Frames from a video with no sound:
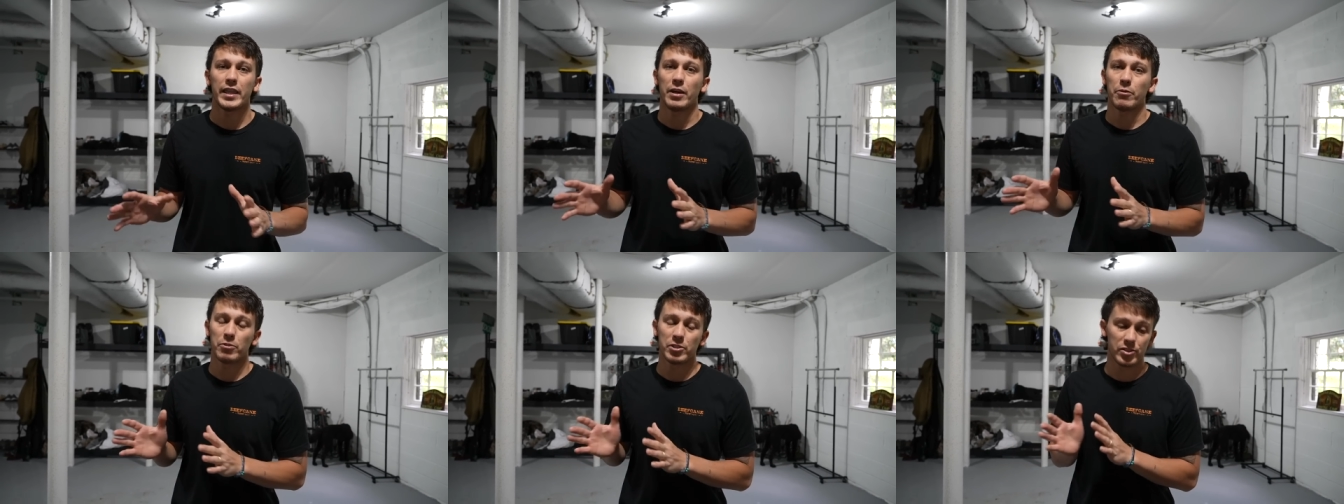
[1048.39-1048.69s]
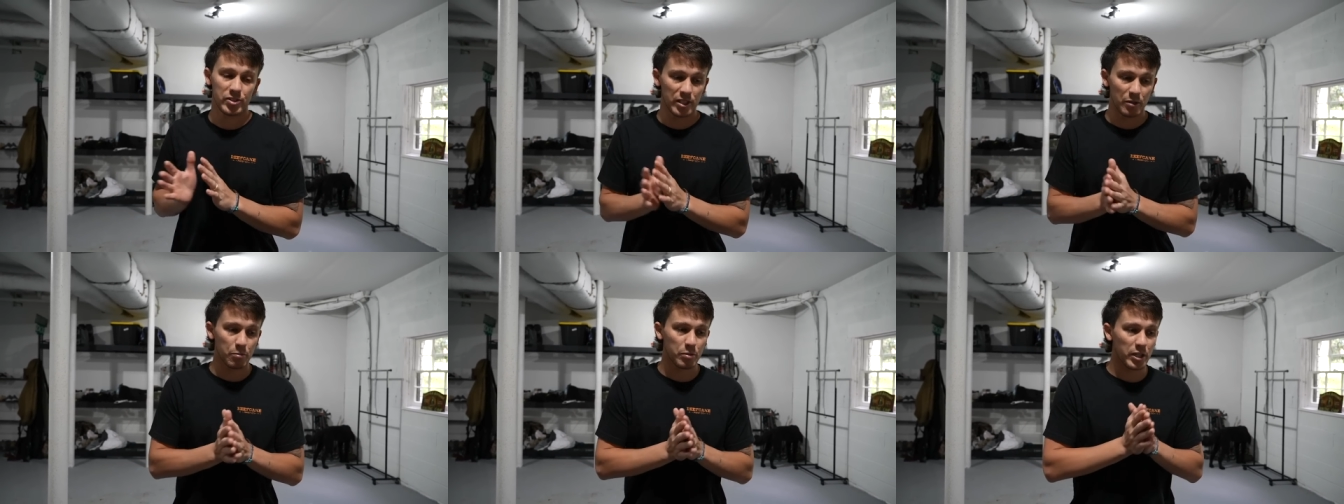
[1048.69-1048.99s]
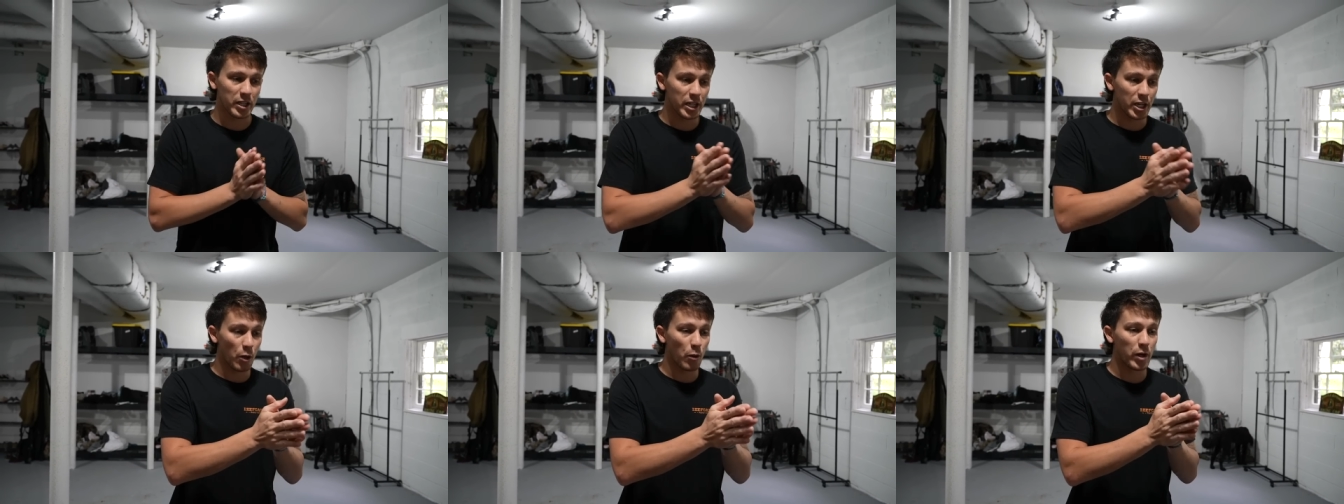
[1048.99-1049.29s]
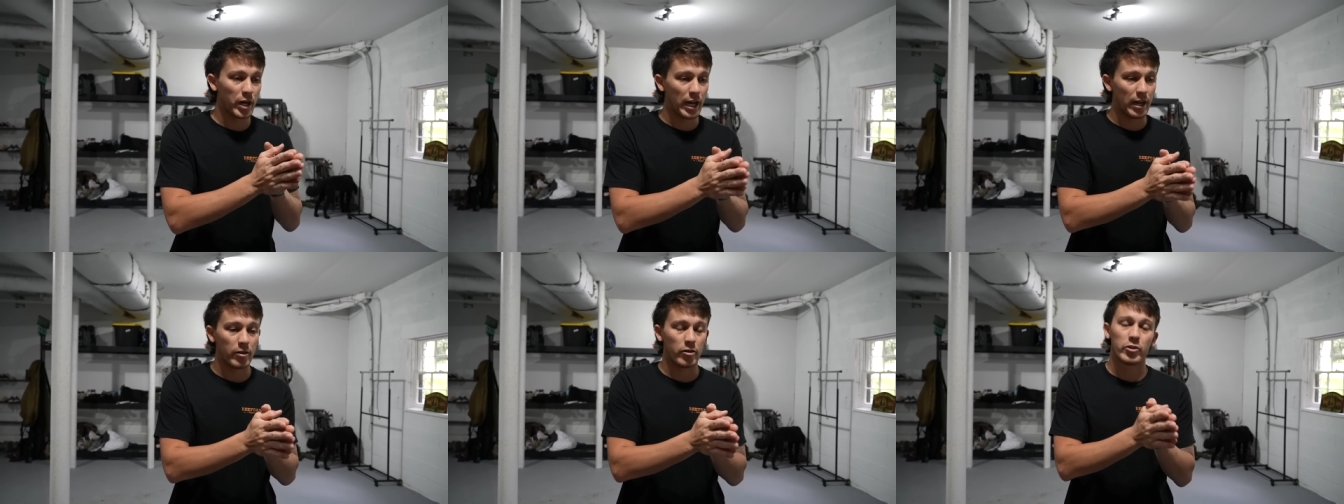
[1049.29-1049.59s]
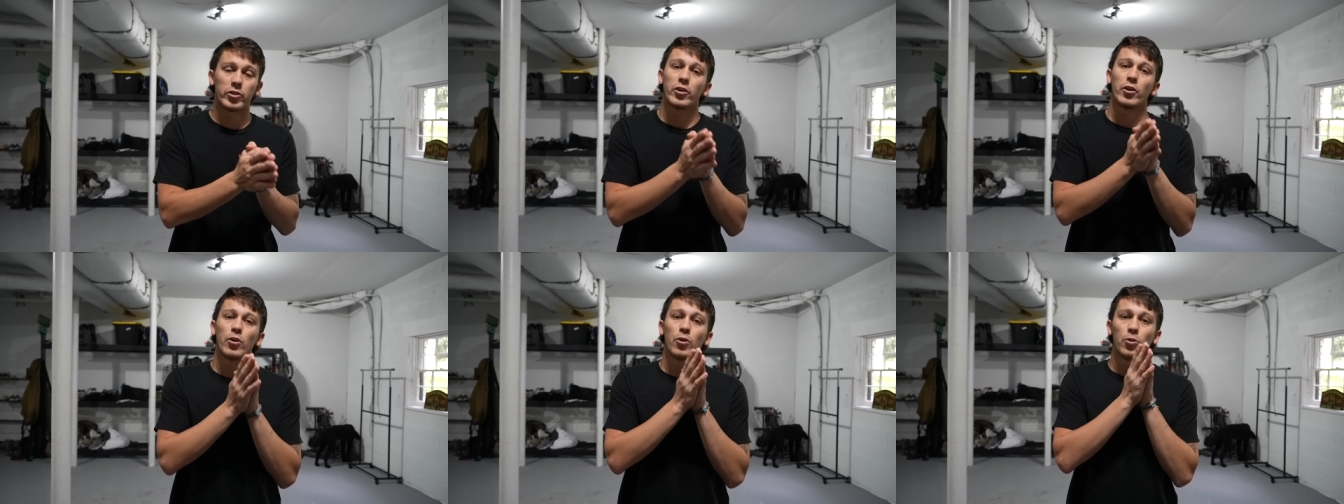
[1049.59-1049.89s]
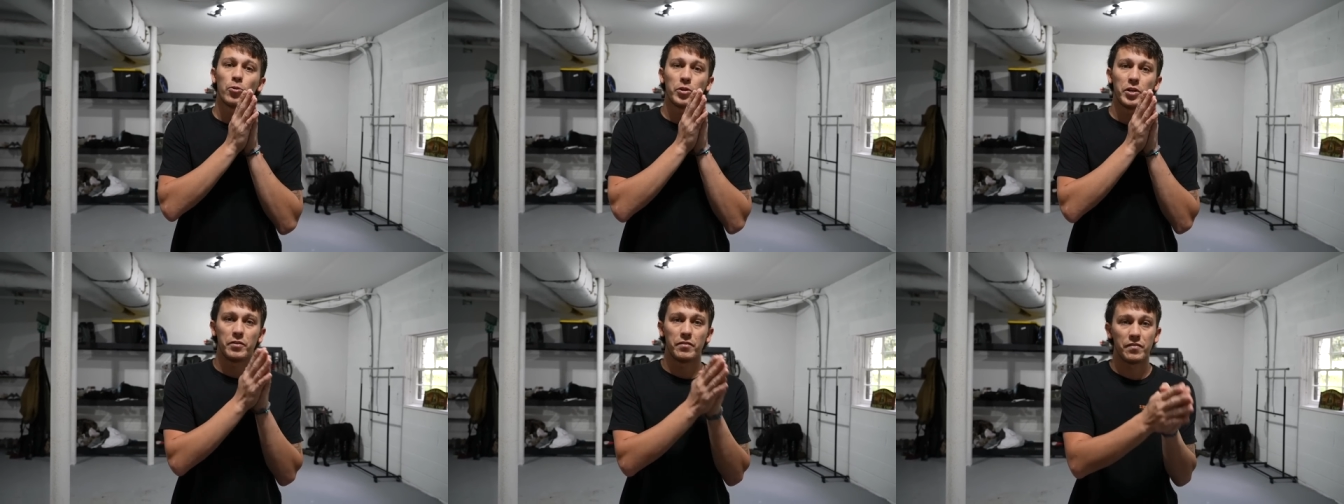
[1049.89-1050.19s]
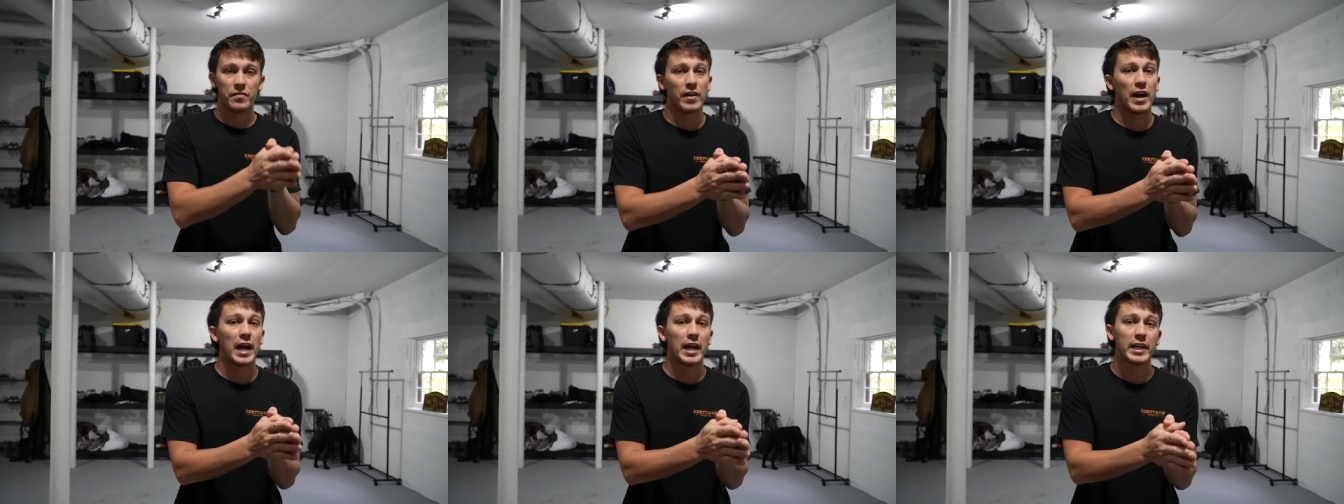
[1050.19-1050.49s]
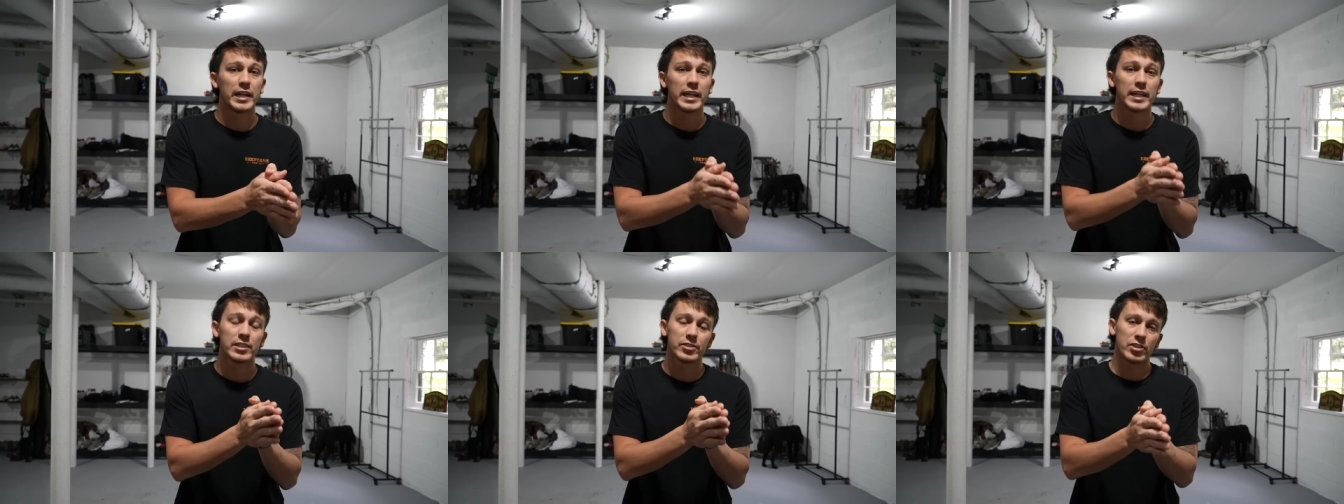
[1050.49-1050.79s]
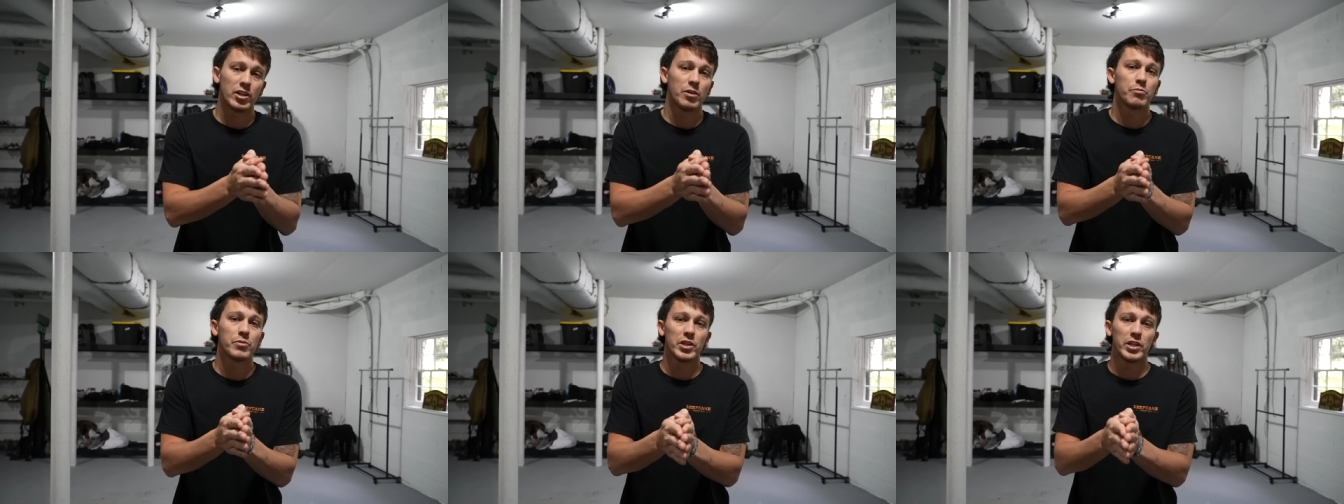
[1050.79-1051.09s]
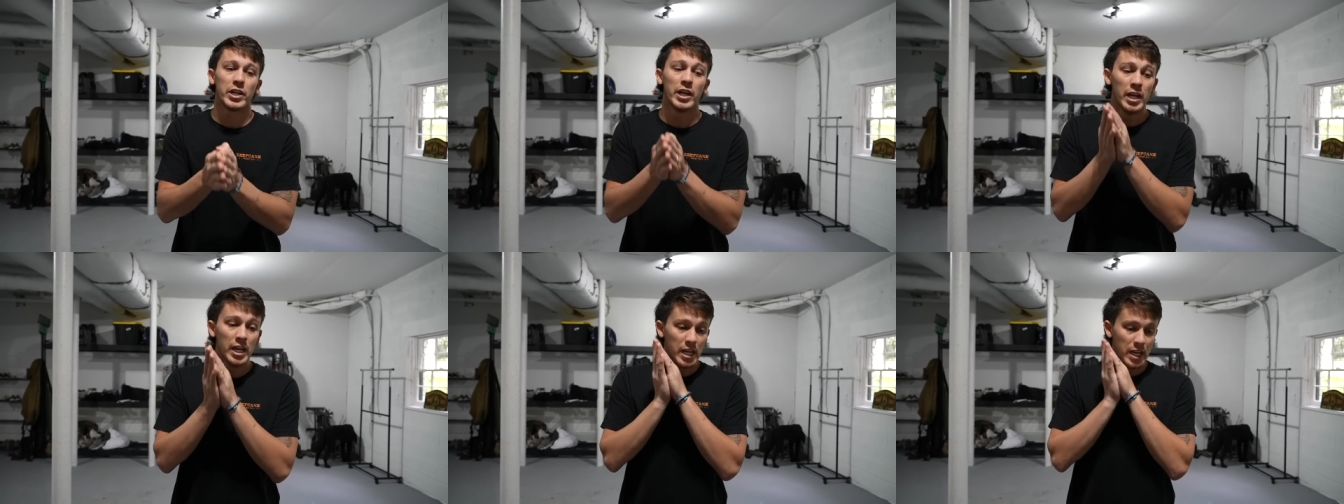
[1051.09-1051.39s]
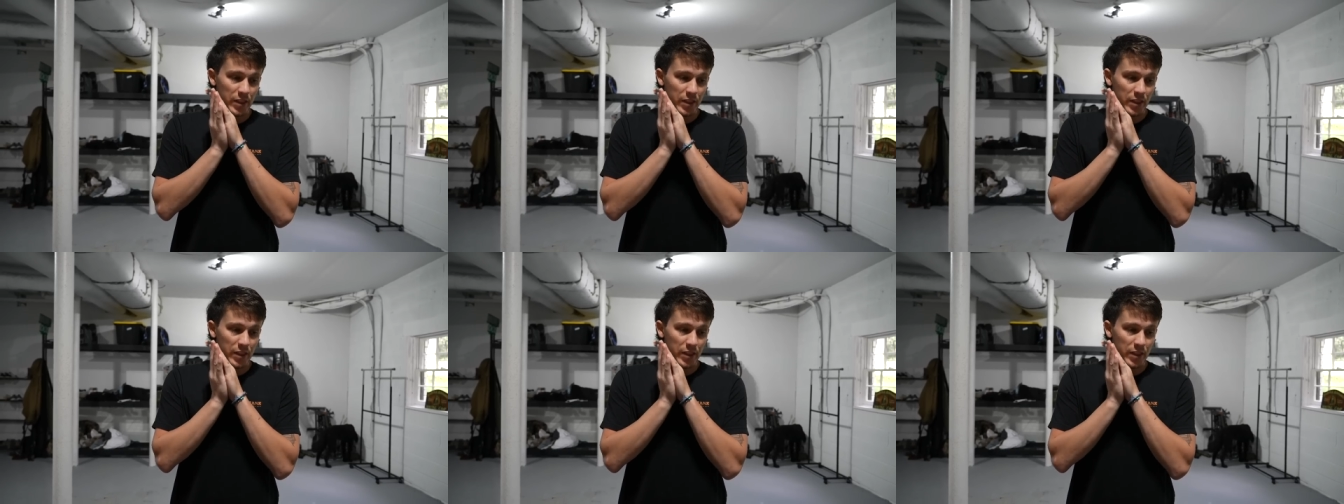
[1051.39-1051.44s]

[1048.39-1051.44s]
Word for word: That was simply going out on our own and finding something